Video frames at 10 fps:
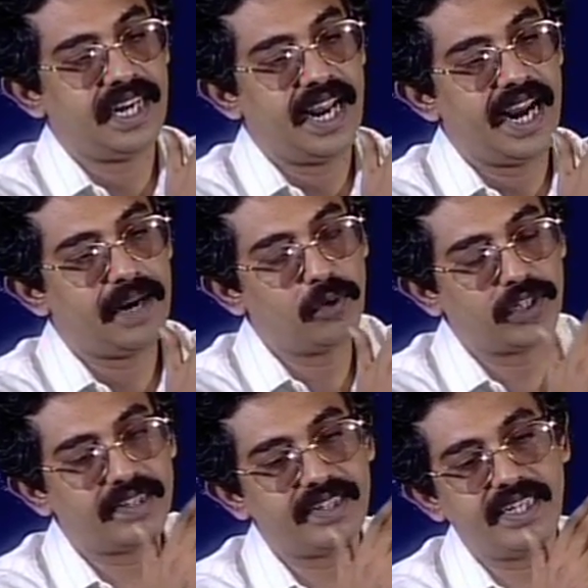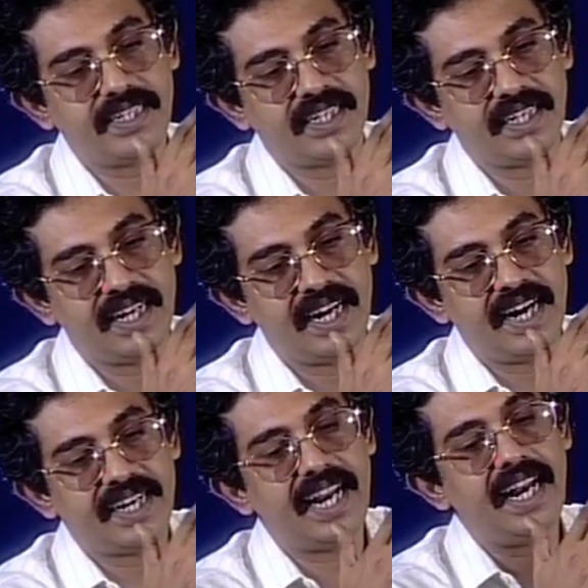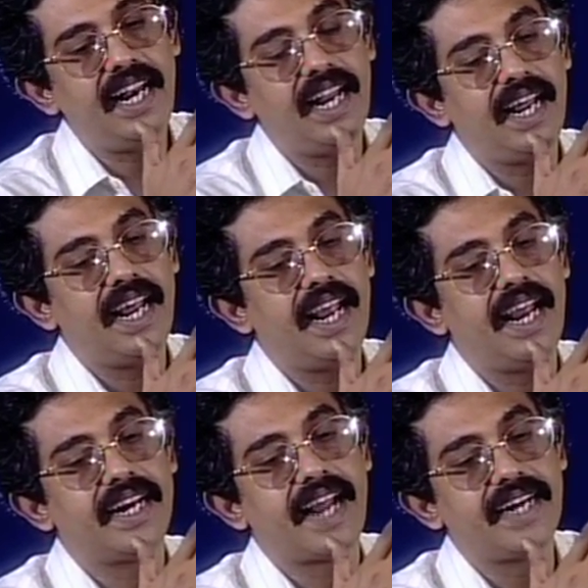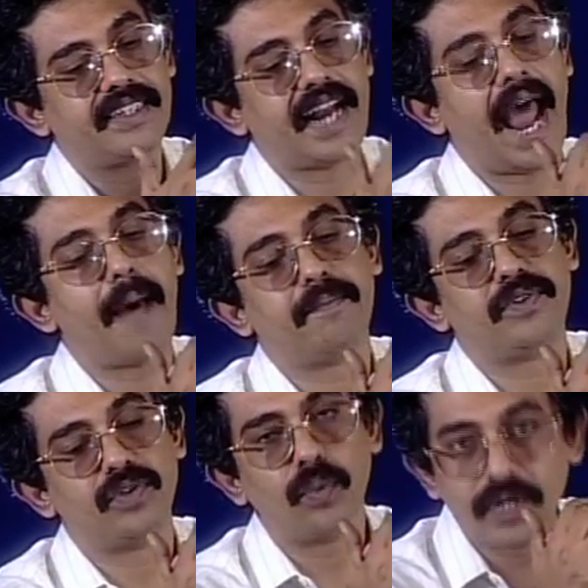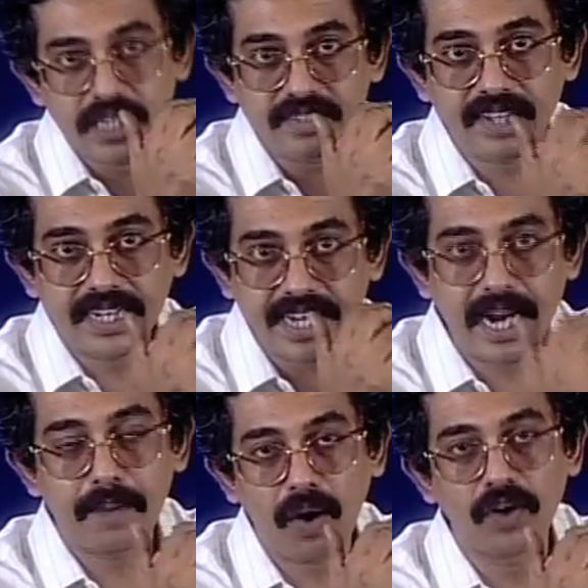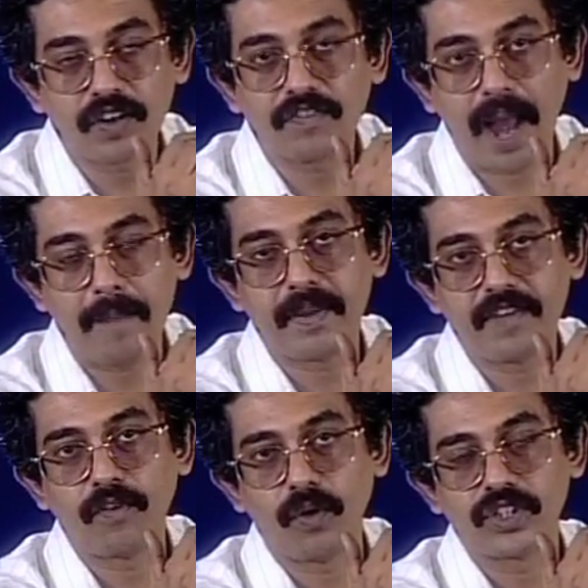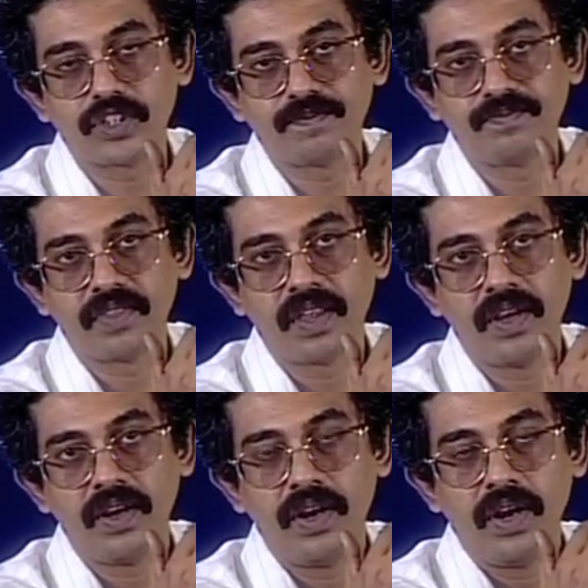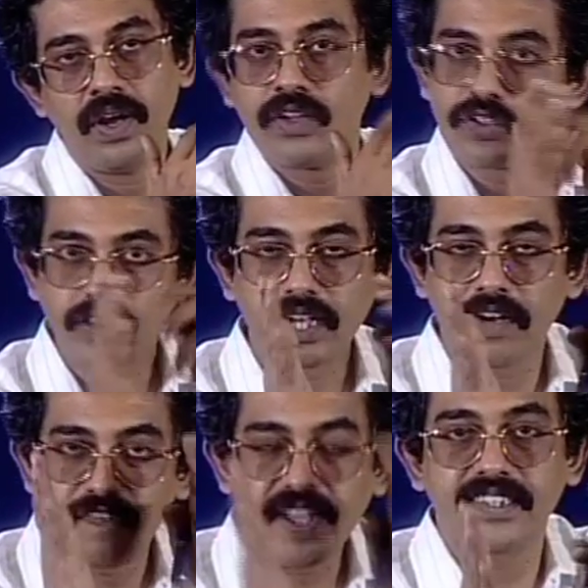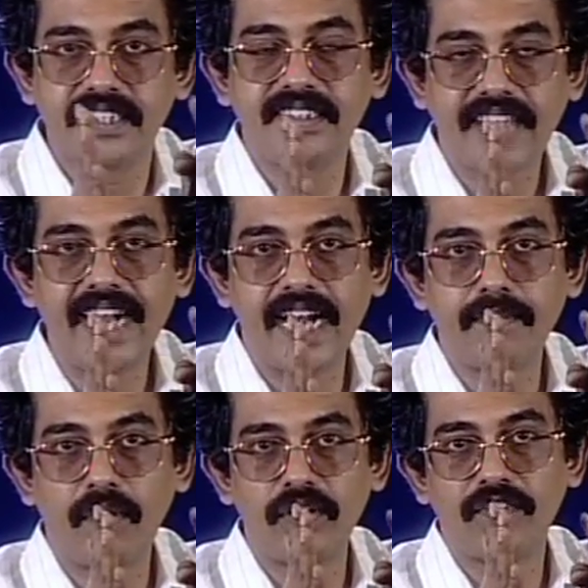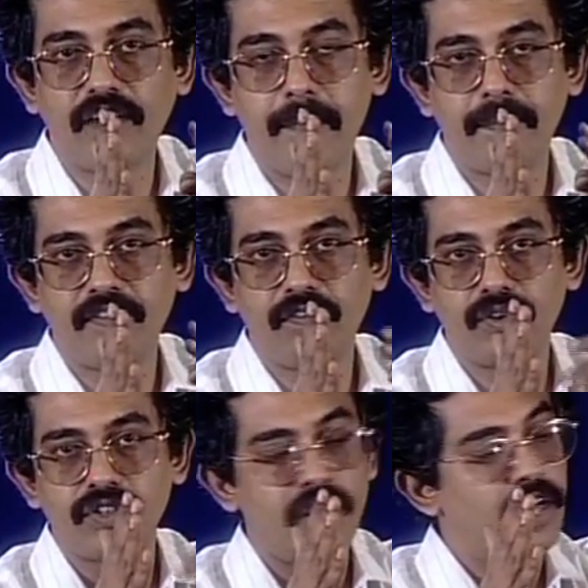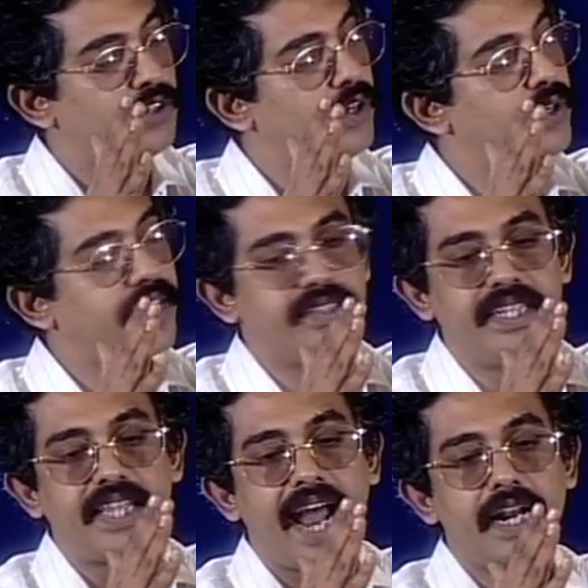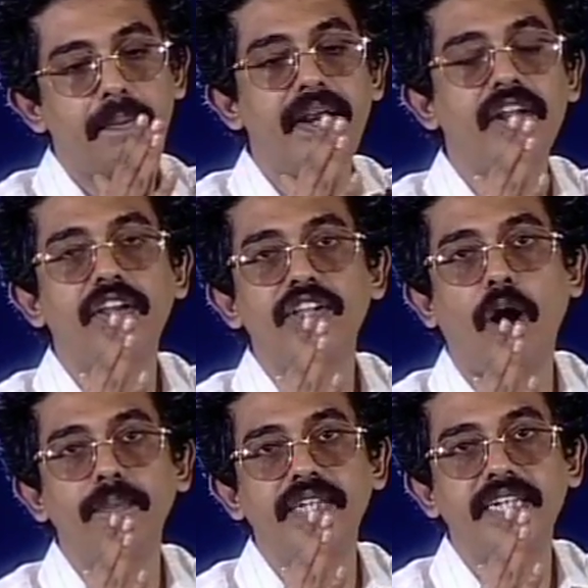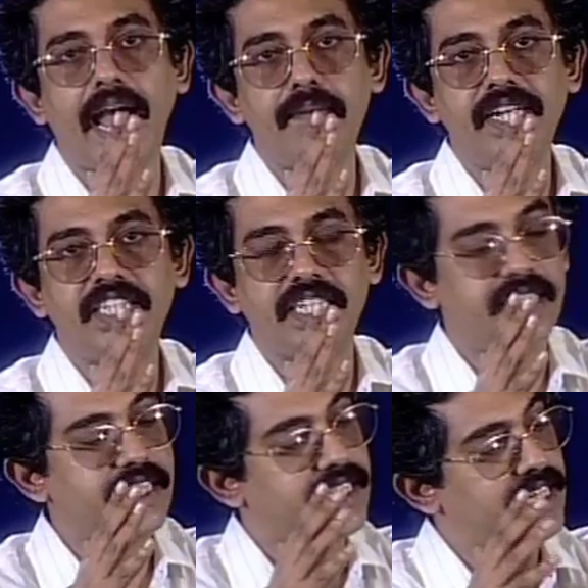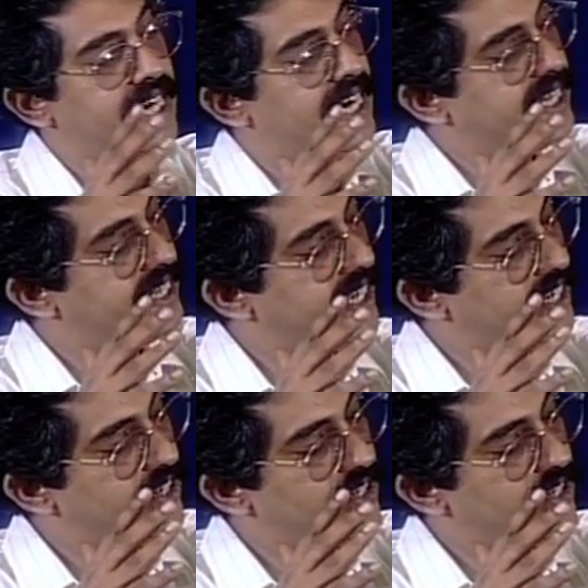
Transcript: it pushes it till it gets clamped with a certain amount of clamping force. So certain fixed decided amount of clamping force. So you can see that depending on the object dimensions, the